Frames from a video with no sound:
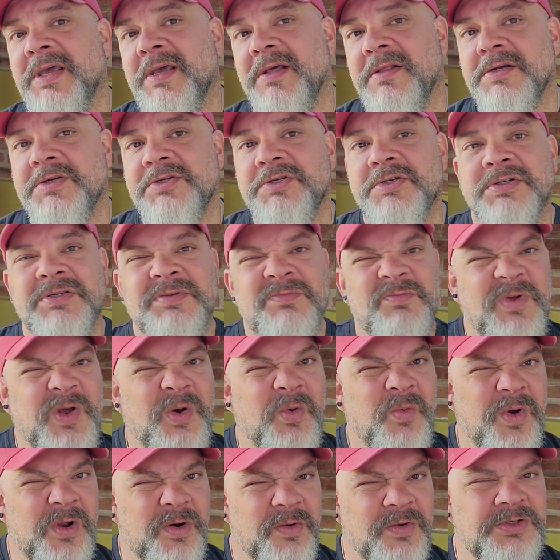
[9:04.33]
English, and
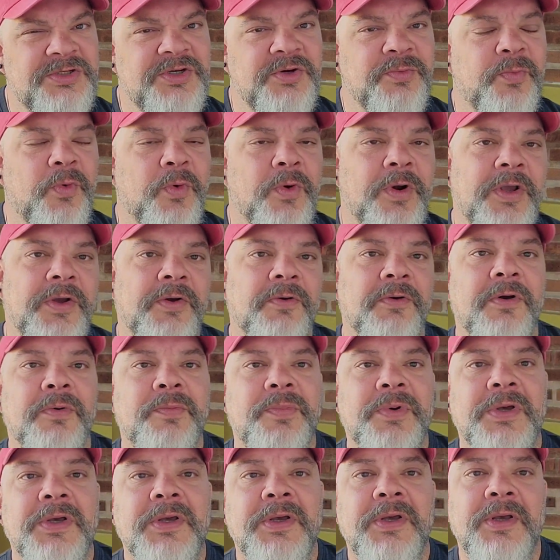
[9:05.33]
what was your boarding
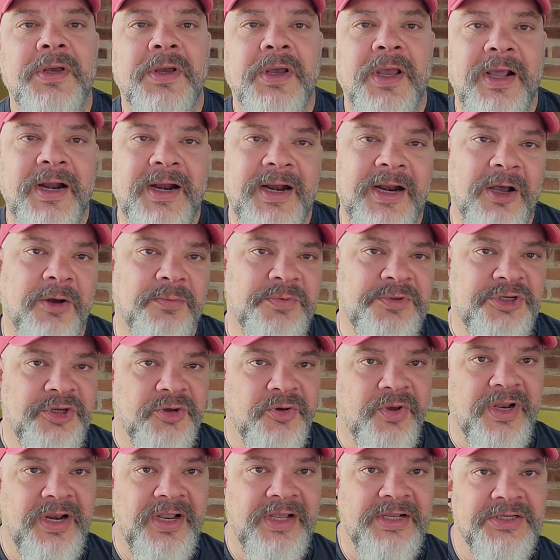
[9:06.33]
group? And it helps you
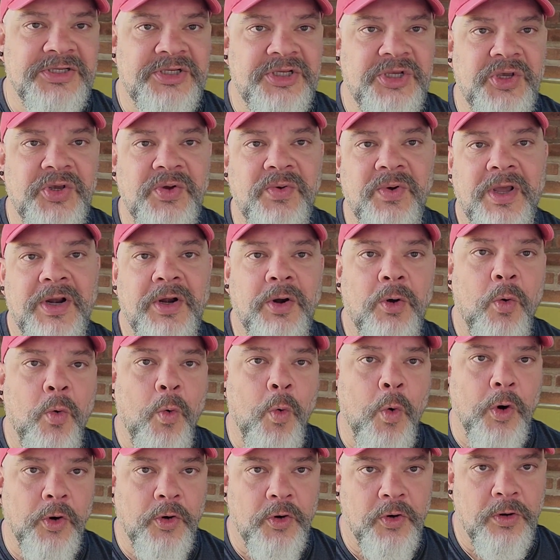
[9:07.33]
get into an
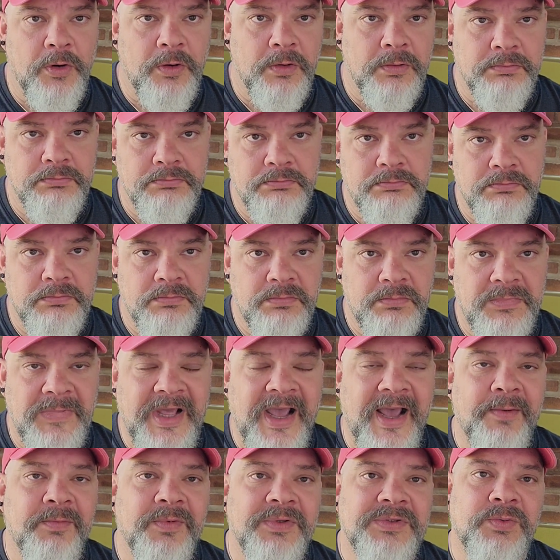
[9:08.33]
order.
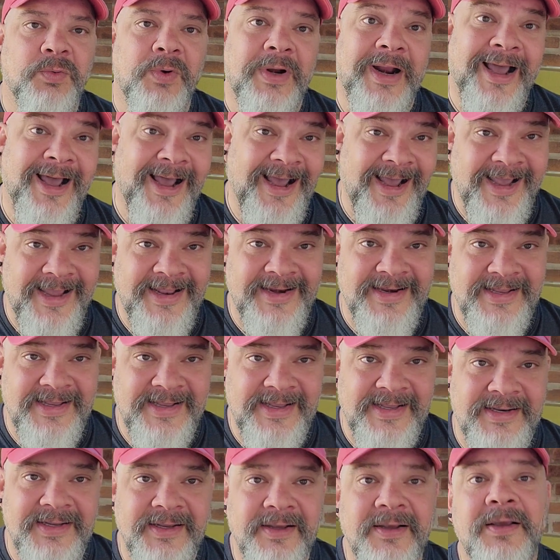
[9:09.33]
That was what I
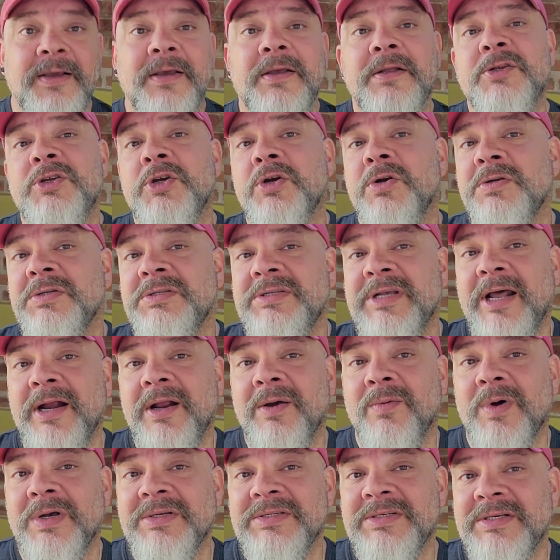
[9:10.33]
did. Turns out
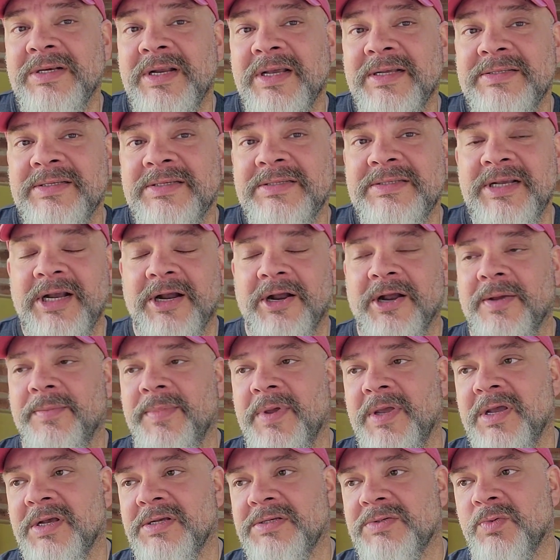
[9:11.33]
it wasn't necessary,
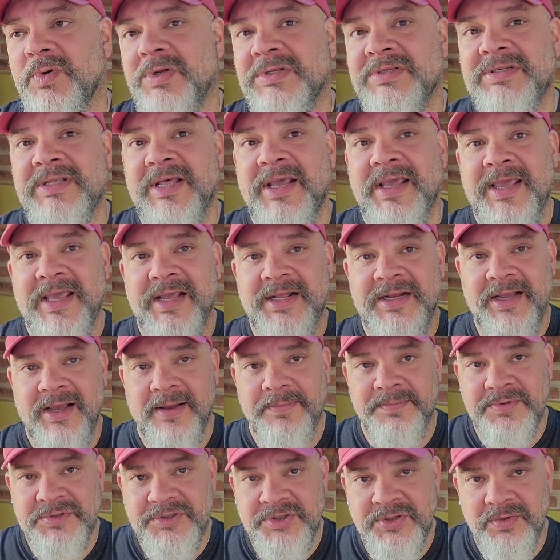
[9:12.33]
because once they get
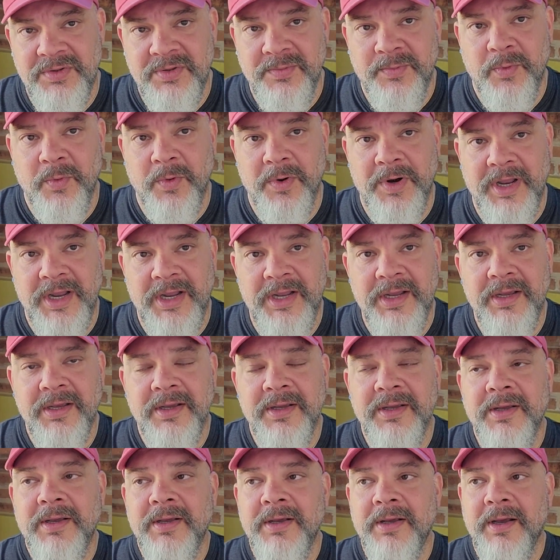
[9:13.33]
up to the boarding,
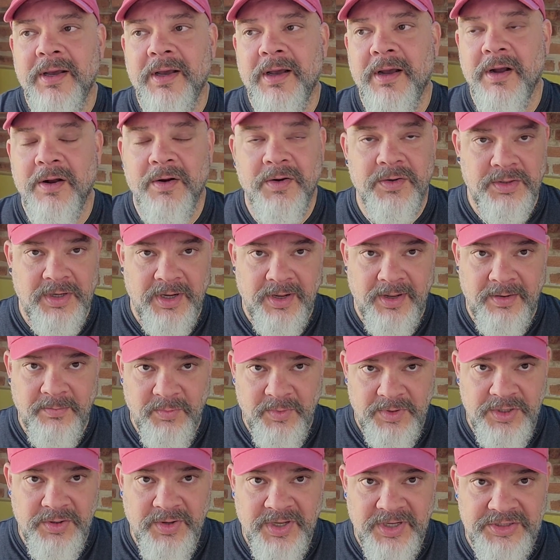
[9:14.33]

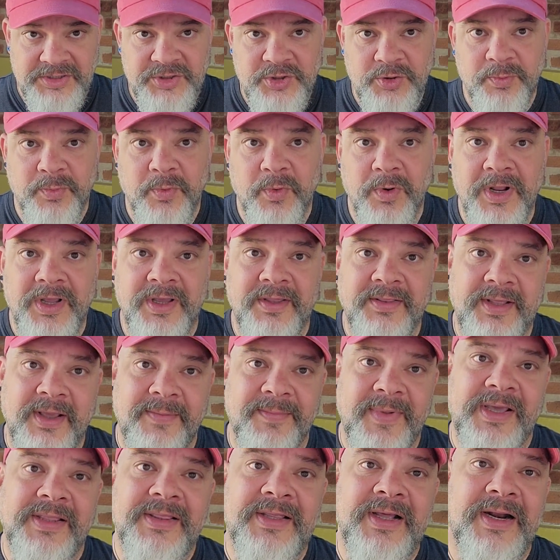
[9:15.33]
when you get to boarding and they
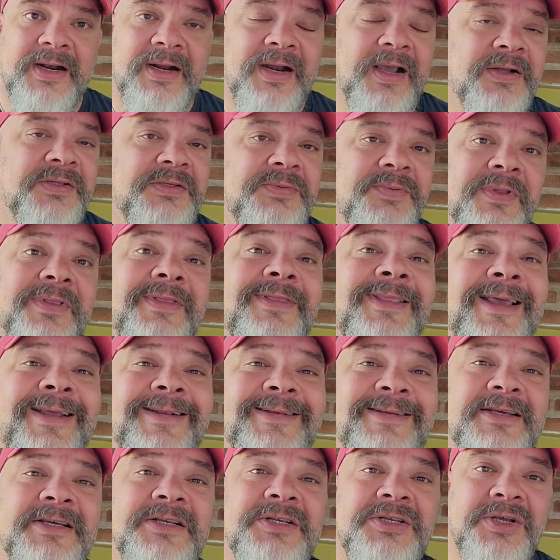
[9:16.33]
make that announcement, they
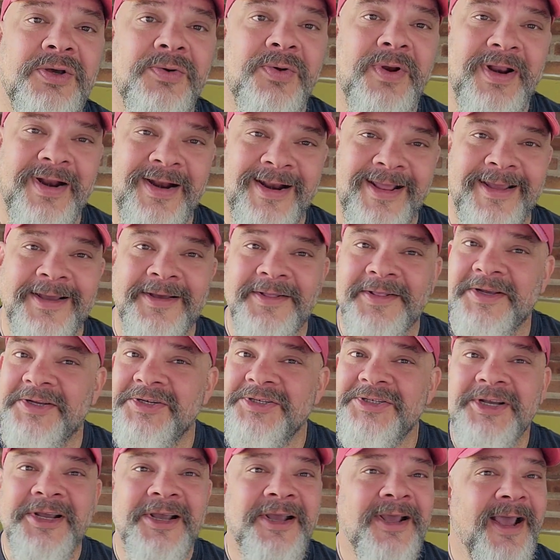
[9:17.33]
did do it in
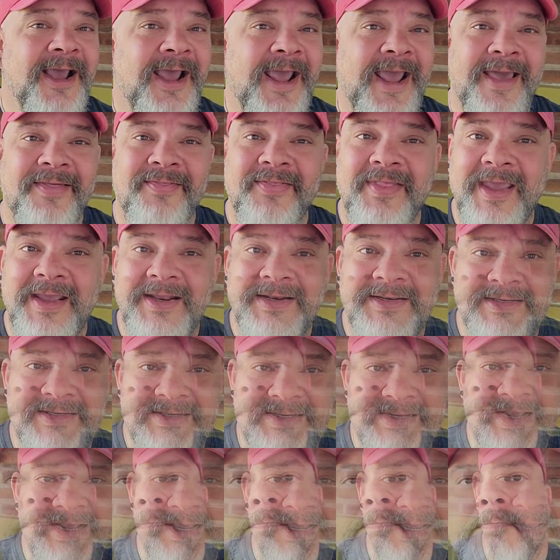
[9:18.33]
English, and they
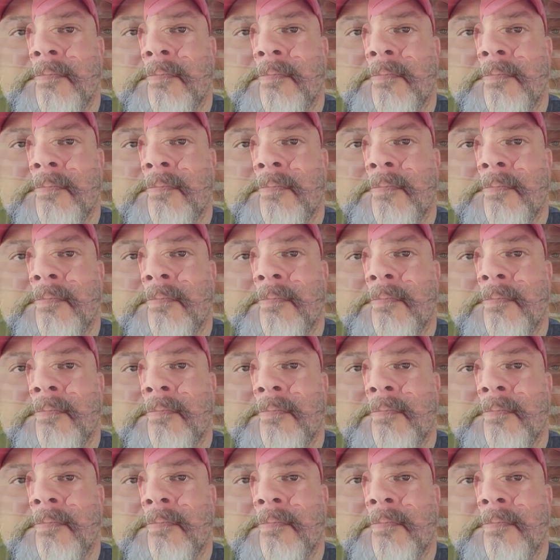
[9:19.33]
did.